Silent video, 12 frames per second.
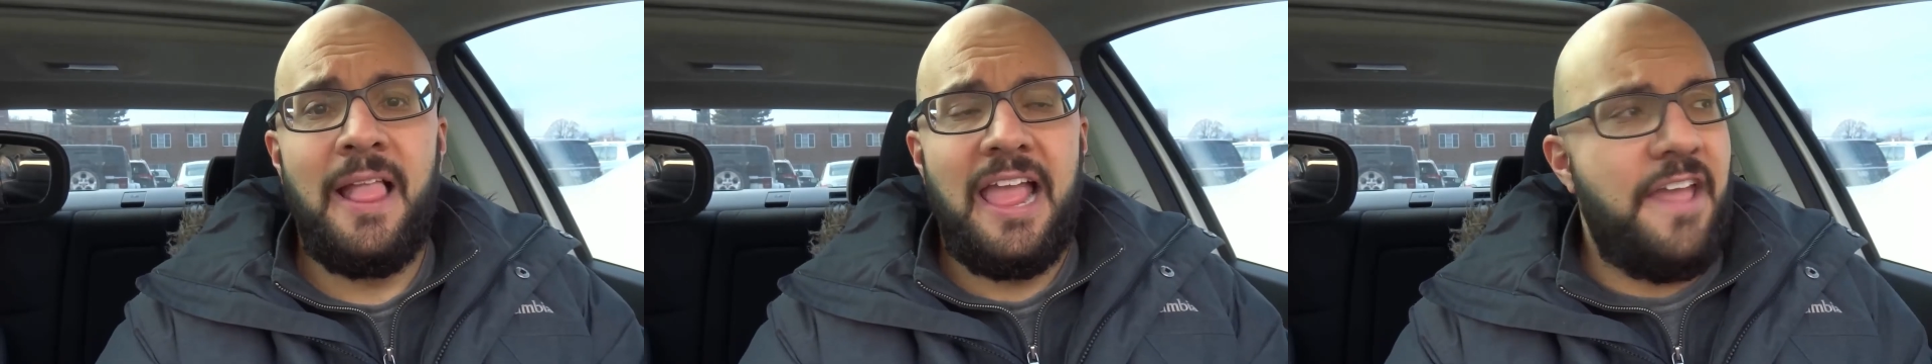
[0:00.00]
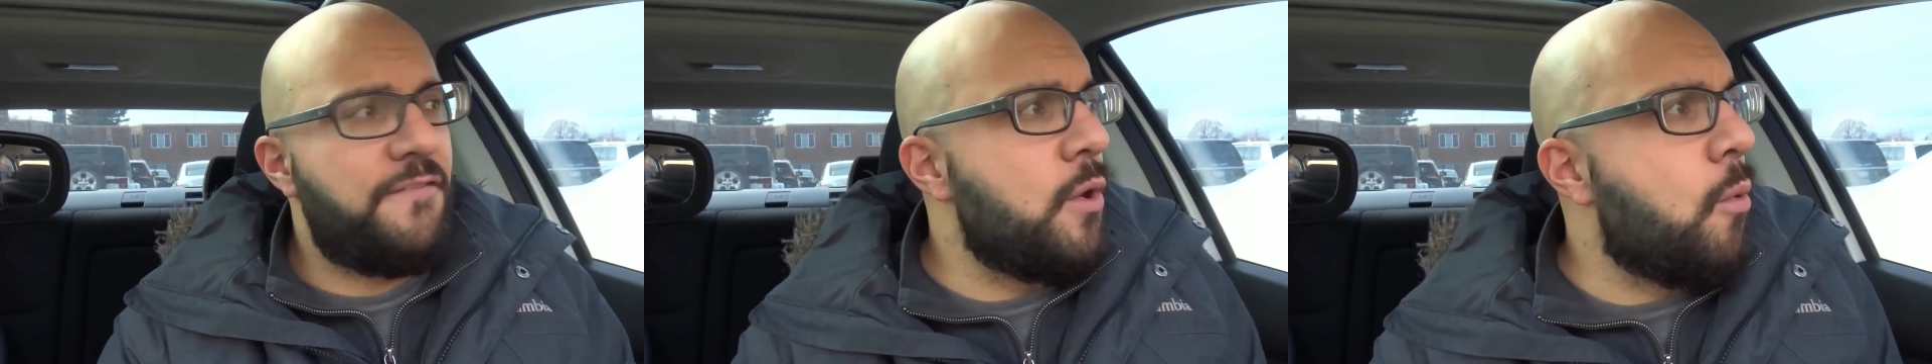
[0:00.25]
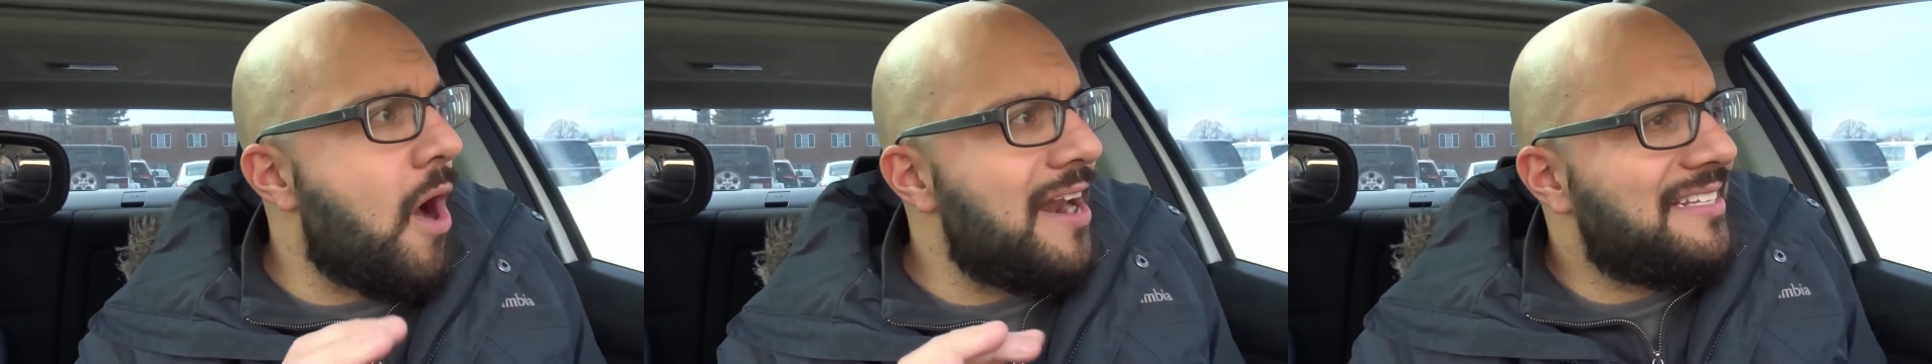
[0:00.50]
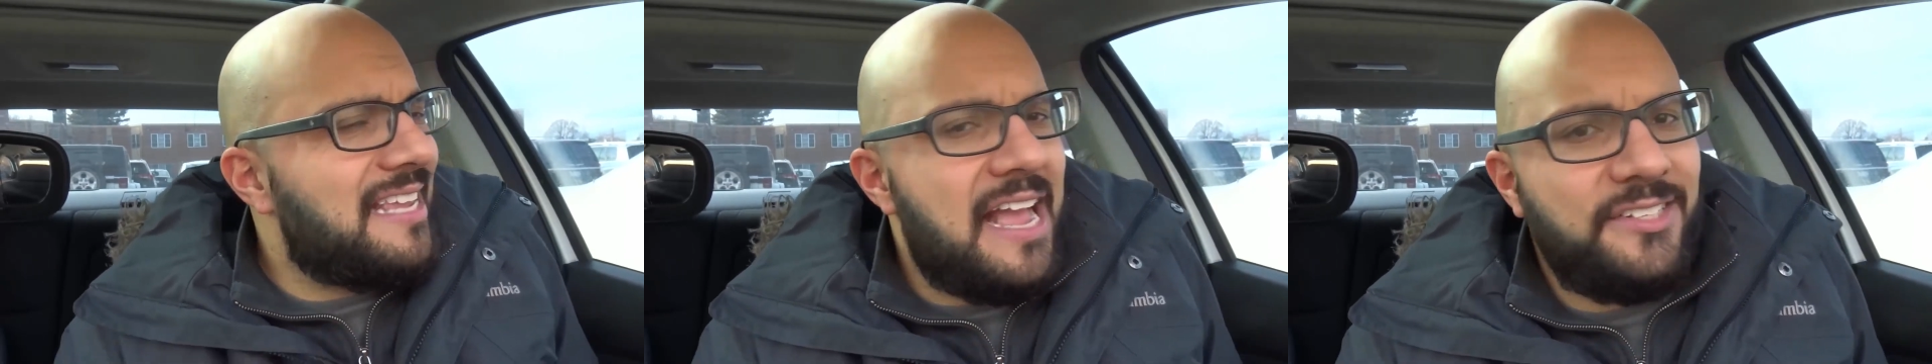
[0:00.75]
If you want
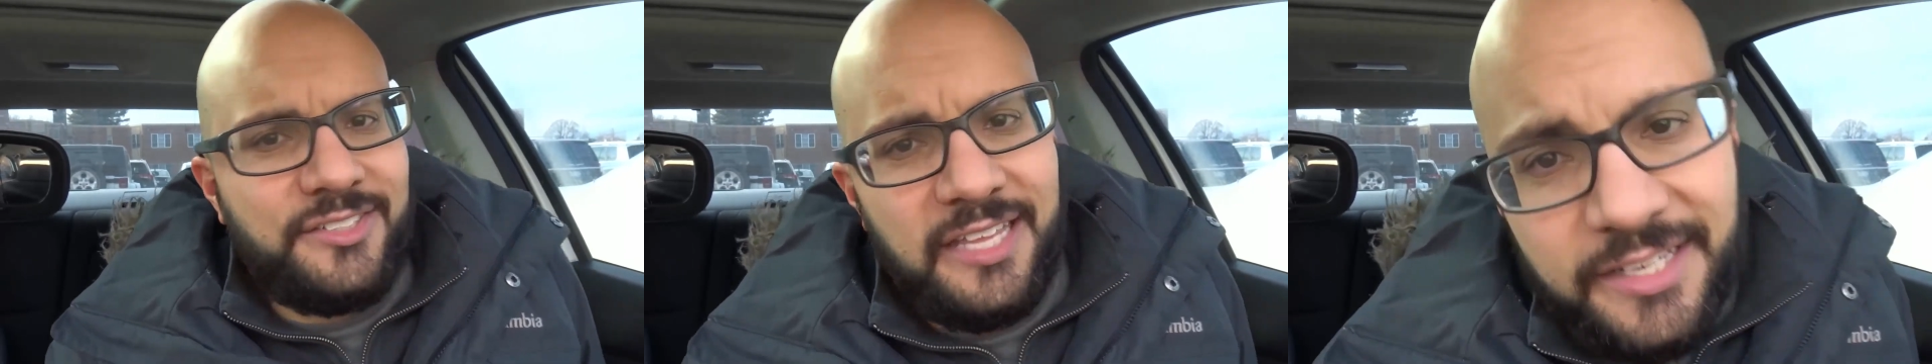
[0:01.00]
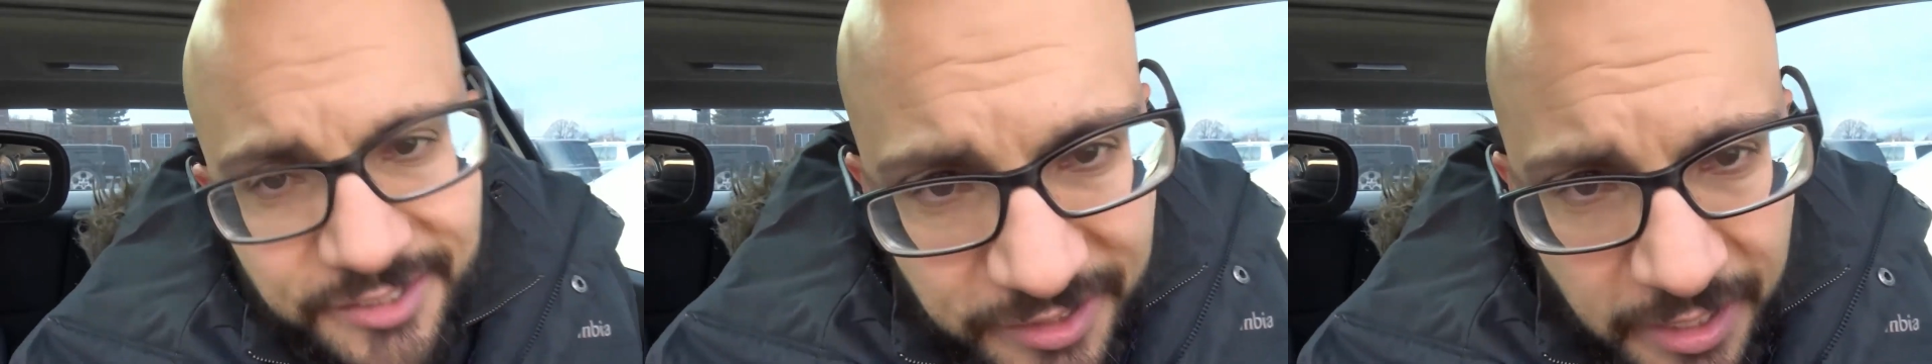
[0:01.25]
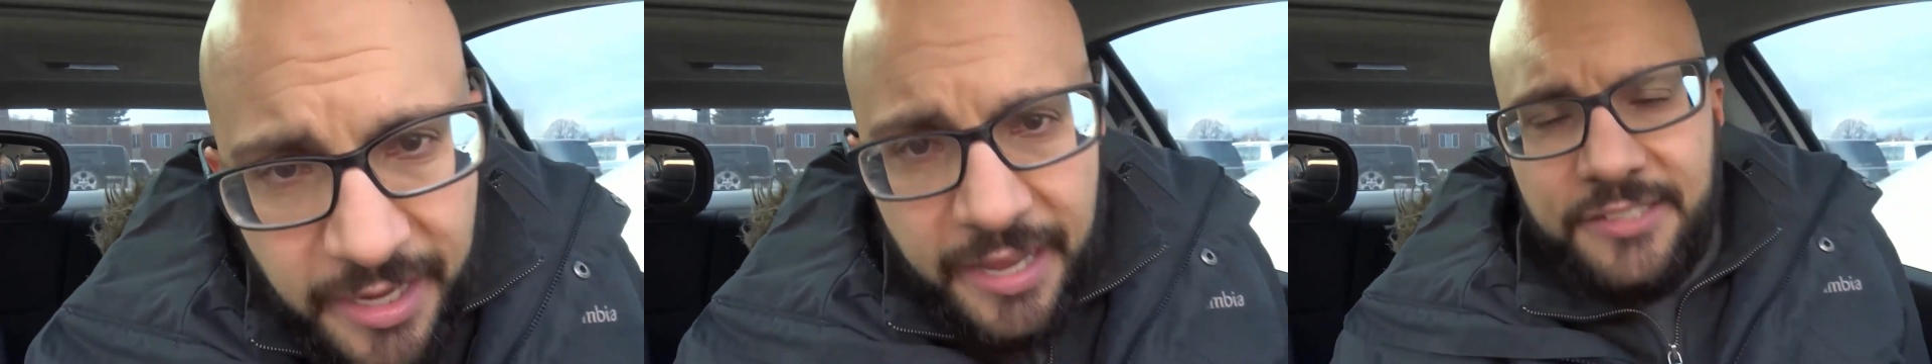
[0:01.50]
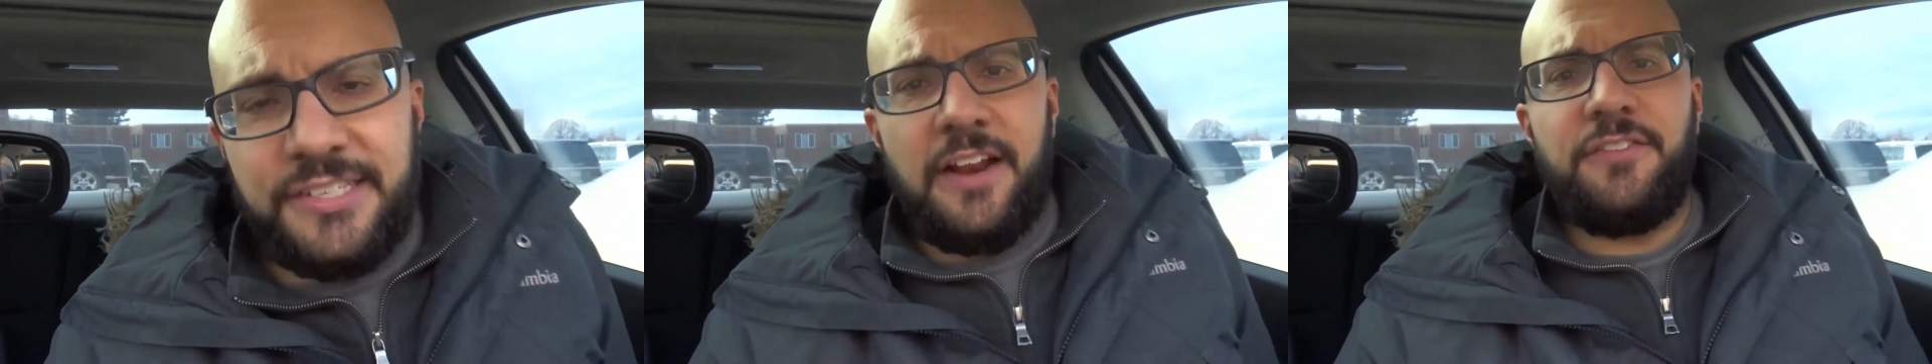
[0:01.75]
to test this,
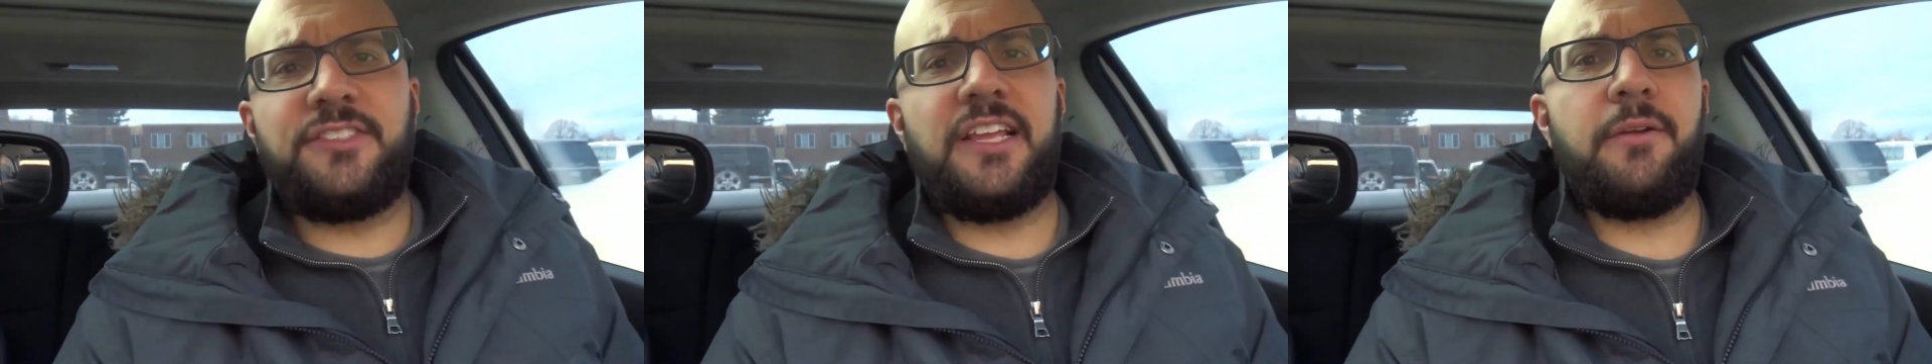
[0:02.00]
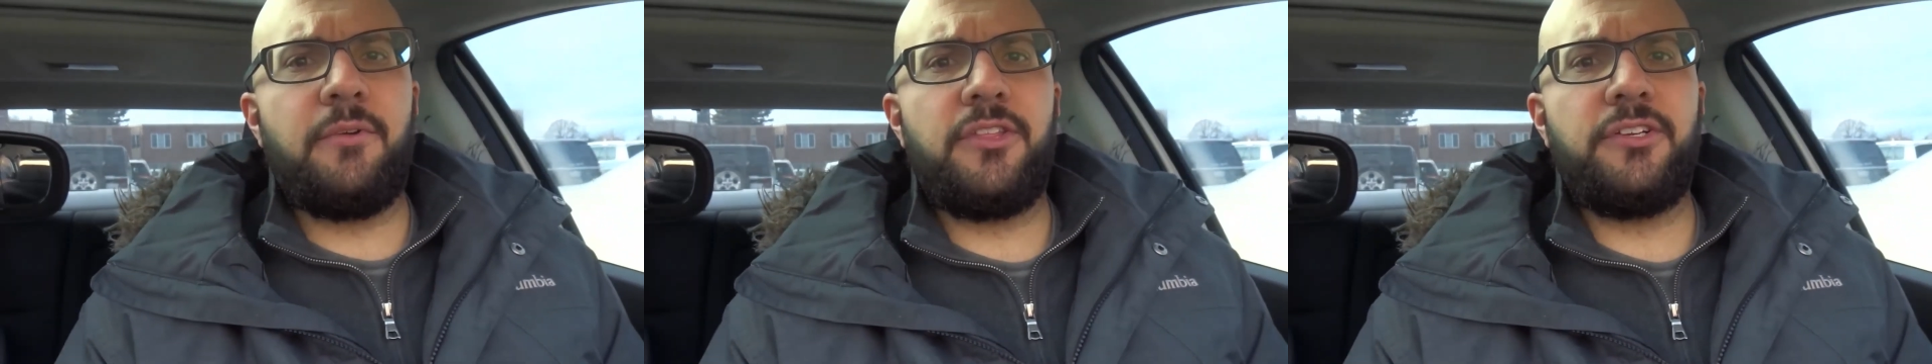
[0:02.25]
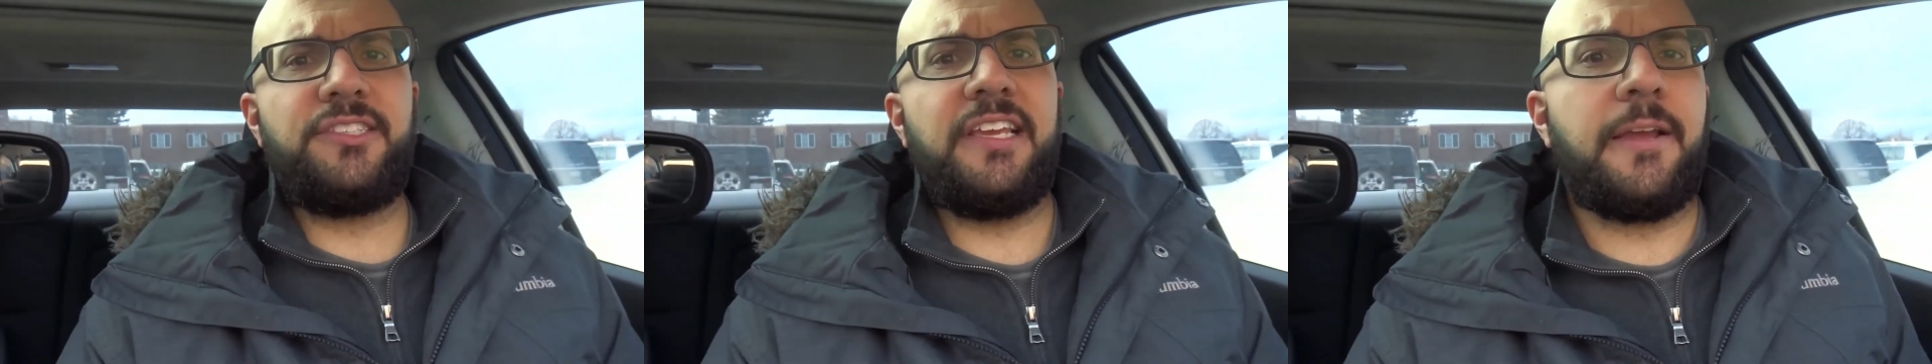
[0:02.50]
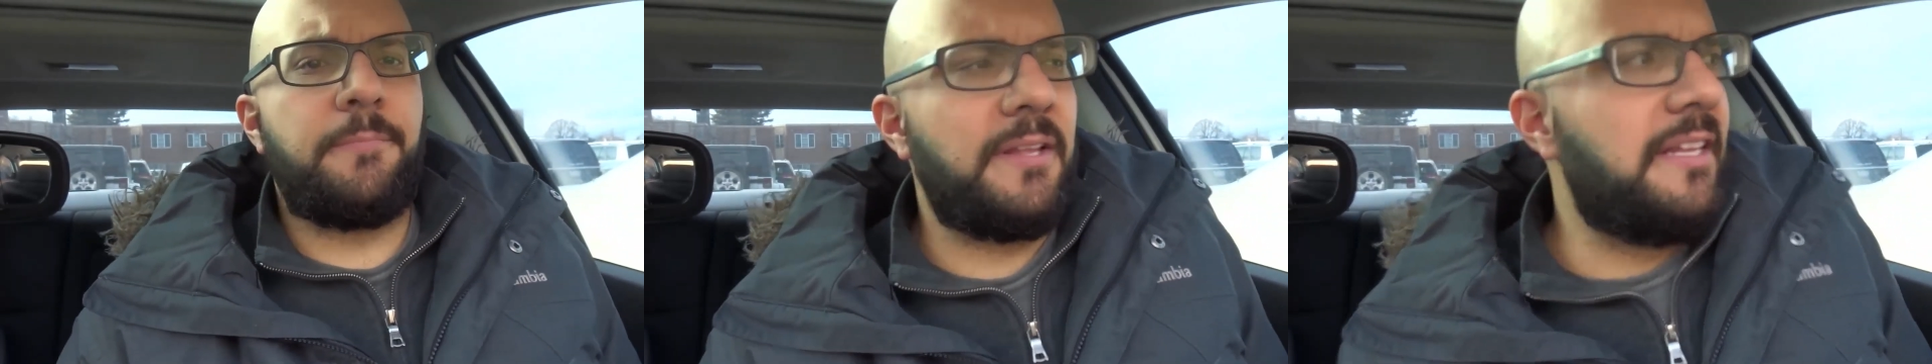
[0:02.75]
instead of sitting with your seat
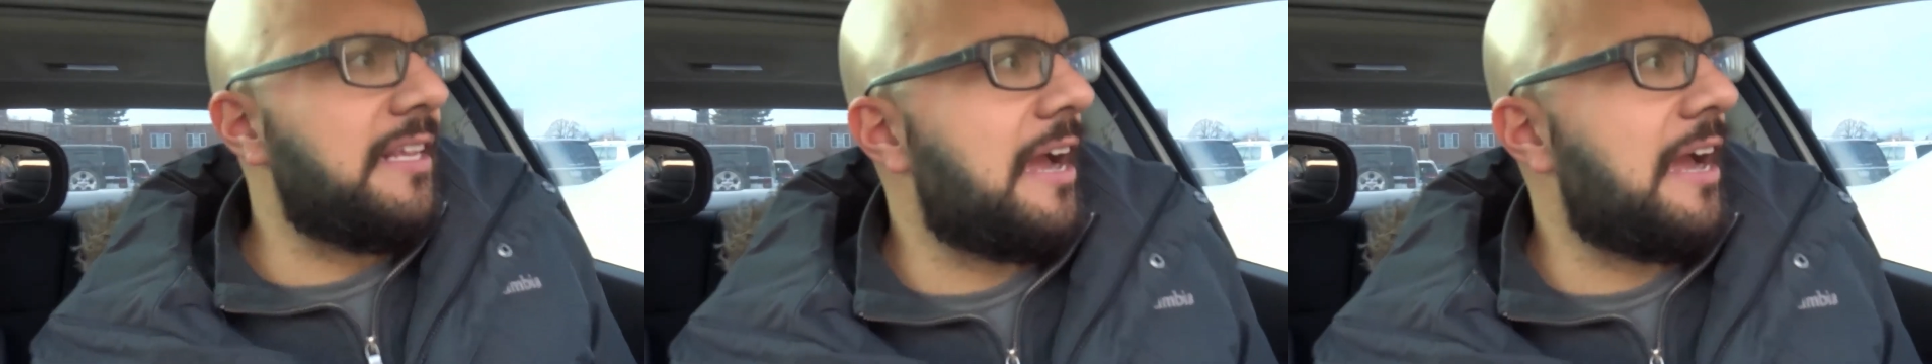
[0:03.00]
completely